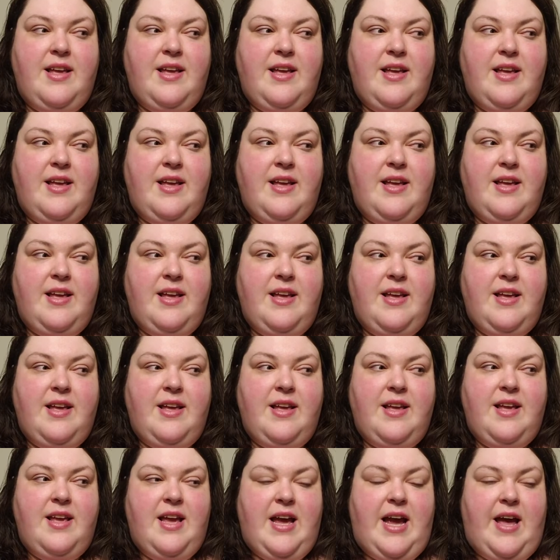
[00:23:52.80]
today.
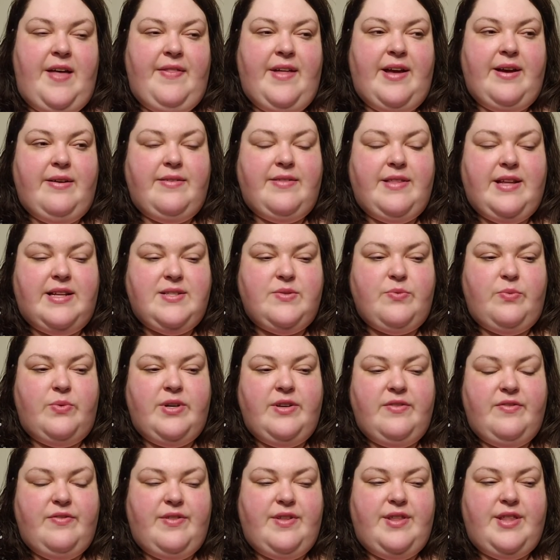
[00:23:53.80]
And that, that's one
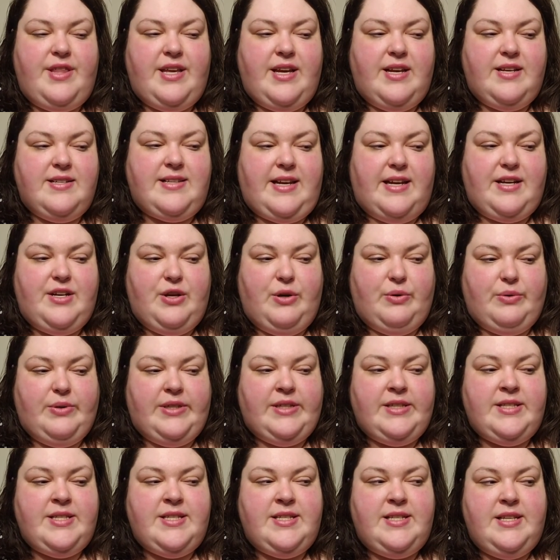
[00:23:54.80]
of the things I
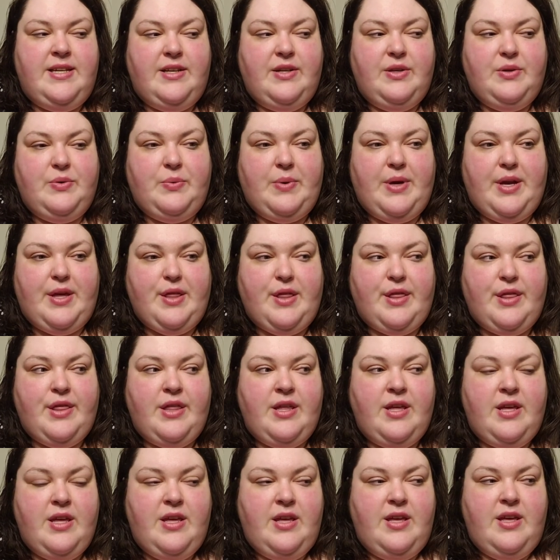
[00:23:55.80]
noticed with
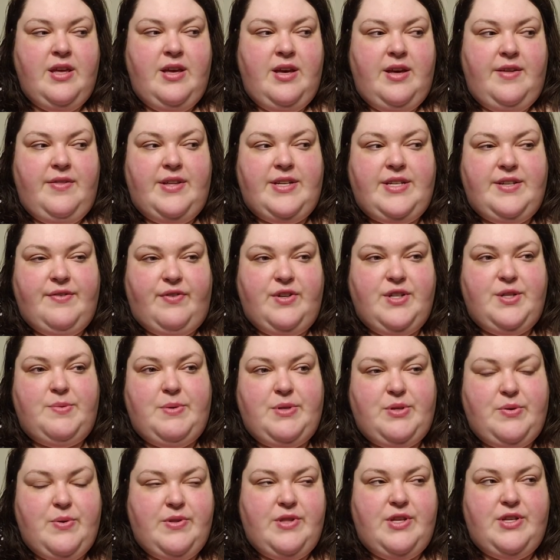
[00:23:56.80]
the difference
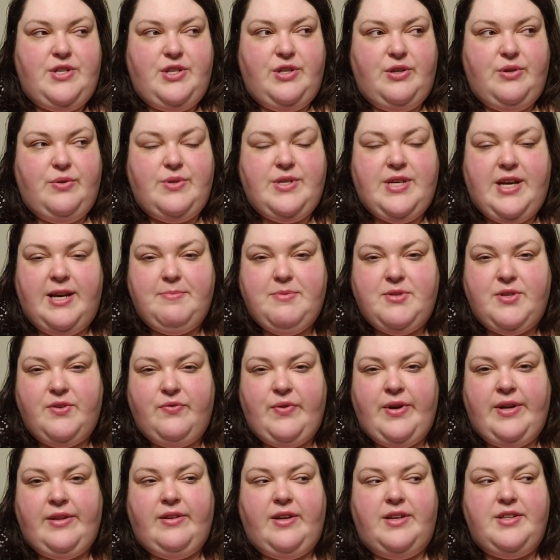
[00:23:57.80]
between the two types of
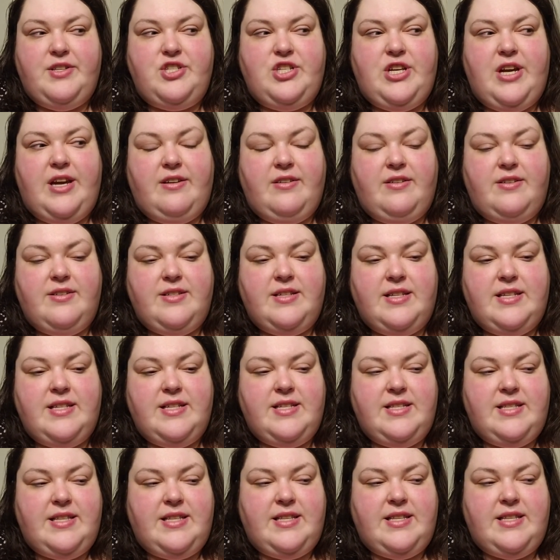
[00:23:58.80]
weight loss channels
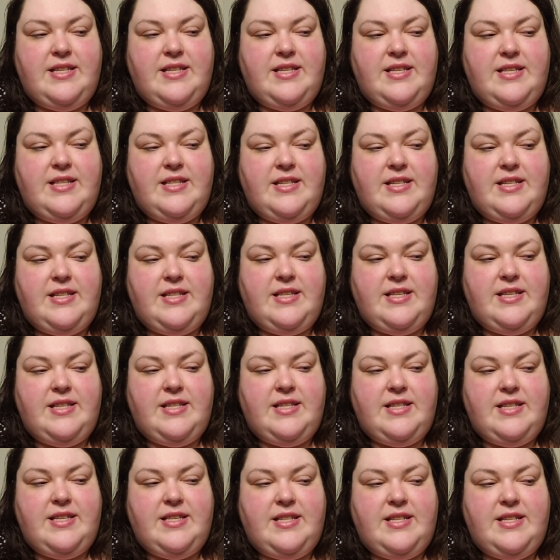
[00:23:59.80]
is
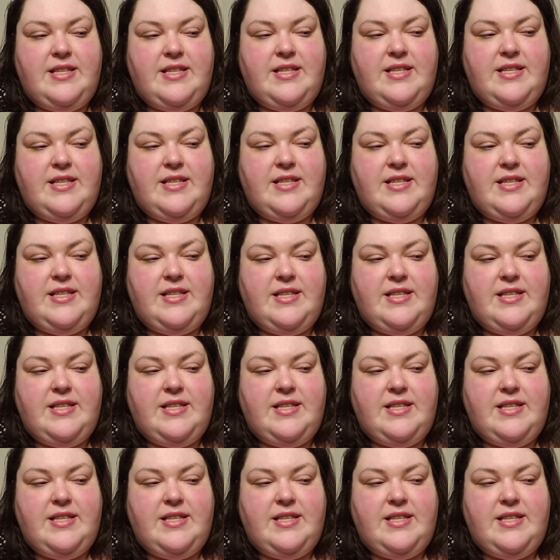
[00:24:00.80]
channels.